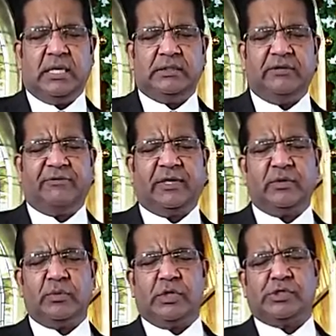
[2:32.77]
And then,
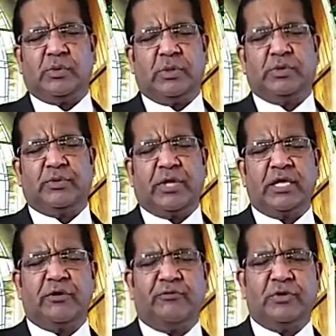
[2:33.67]
Father, we also want to
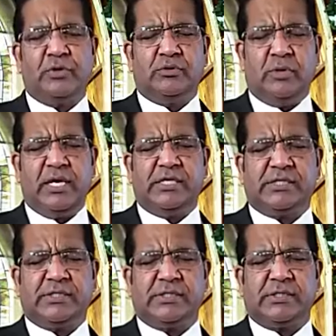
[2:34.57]
thank you for your
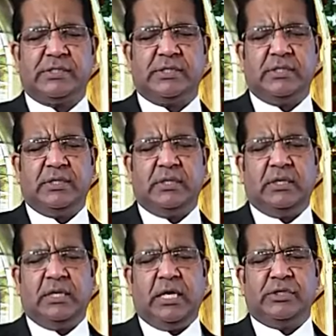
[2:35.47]
grace
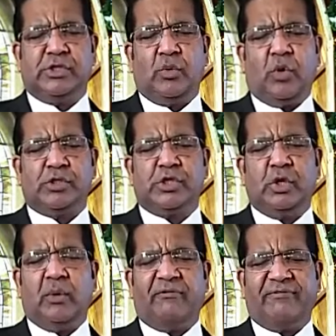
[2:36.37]
as you're watching
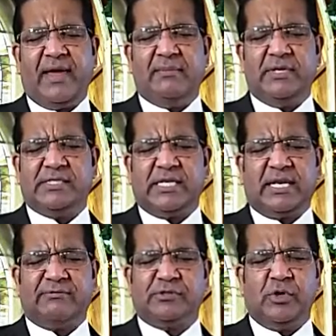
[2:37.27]
over families that
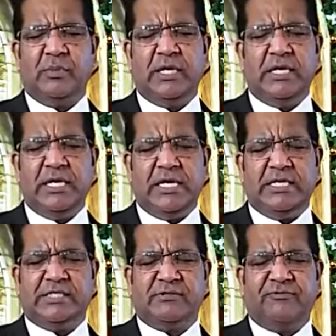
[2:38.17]
have so many
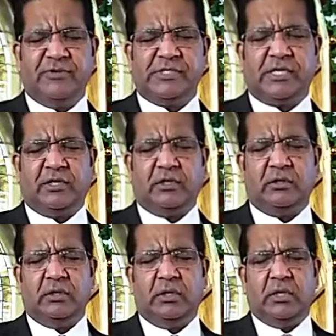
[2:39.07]
needs,
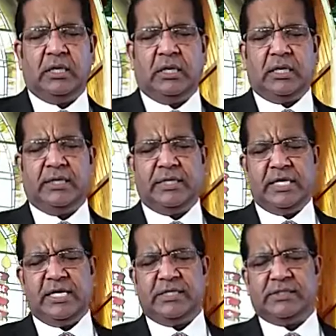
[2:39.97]
physical
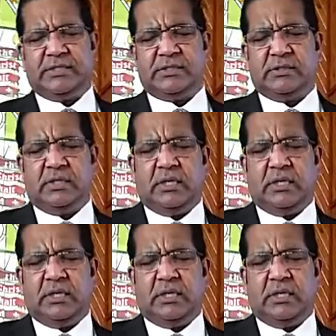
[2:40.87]
needs.